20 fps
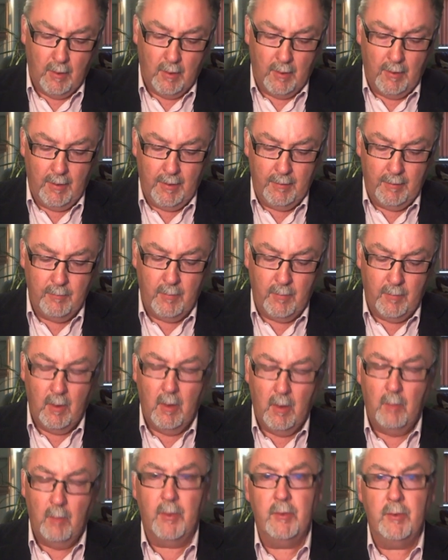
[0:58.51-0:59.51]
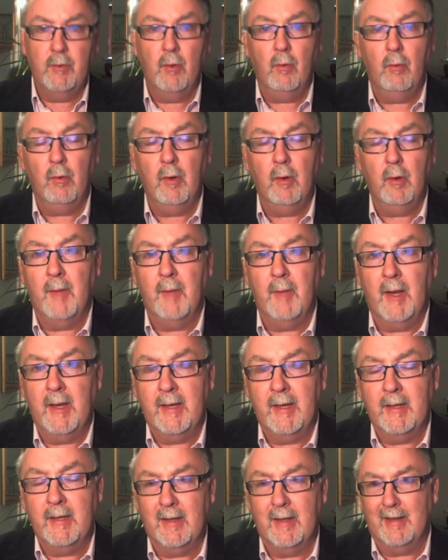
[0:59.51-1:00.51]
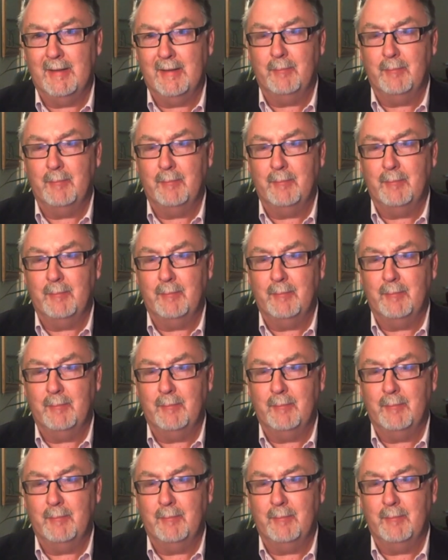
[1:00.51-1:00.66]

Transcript: But nor am I